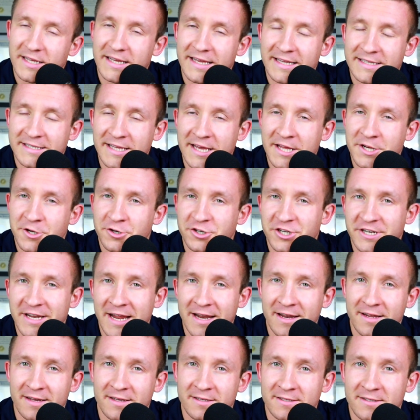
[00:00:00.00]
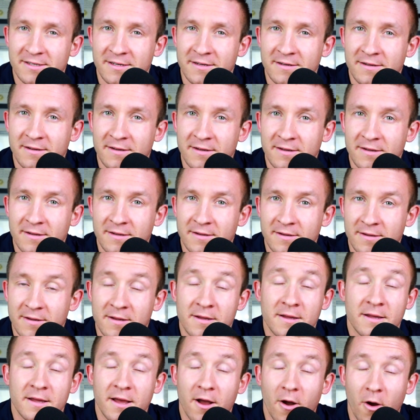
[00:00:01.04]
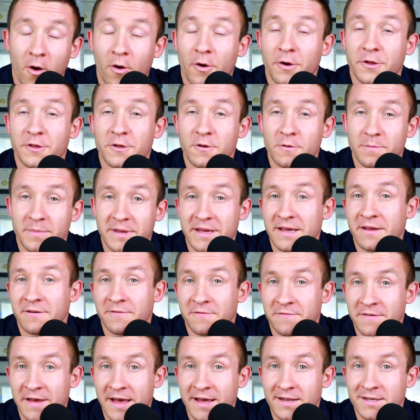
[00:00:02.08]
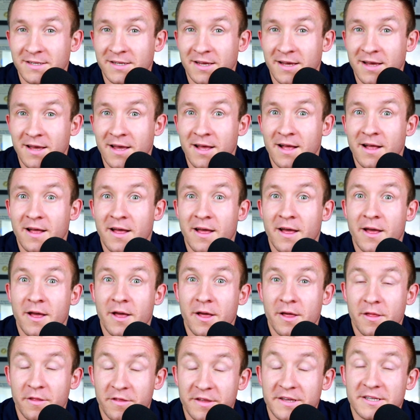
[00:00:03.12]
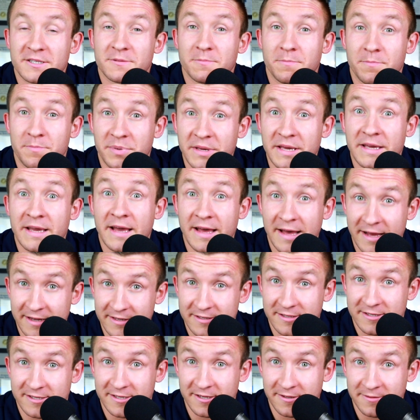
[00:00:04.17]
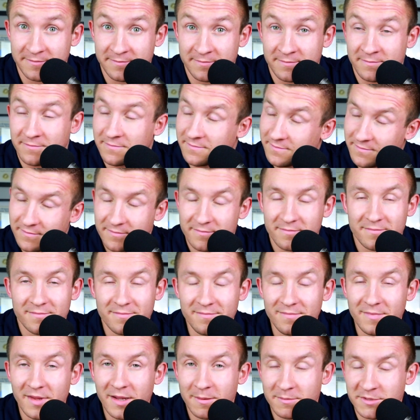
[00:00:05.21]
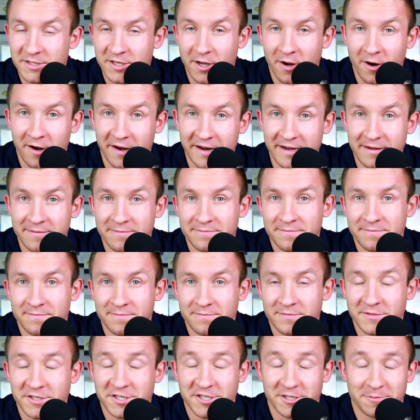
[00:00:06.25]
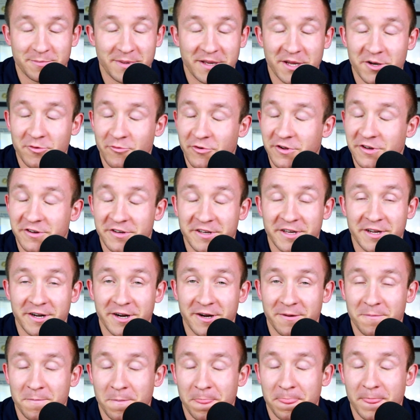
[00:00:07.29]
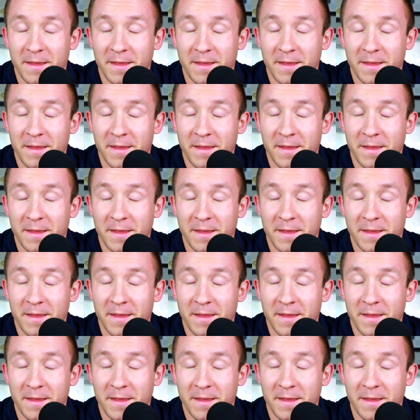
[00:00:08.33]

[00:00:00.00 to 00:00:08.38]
Is it in your genetics? Are you being fed this B S? I'm sorry, just being real here.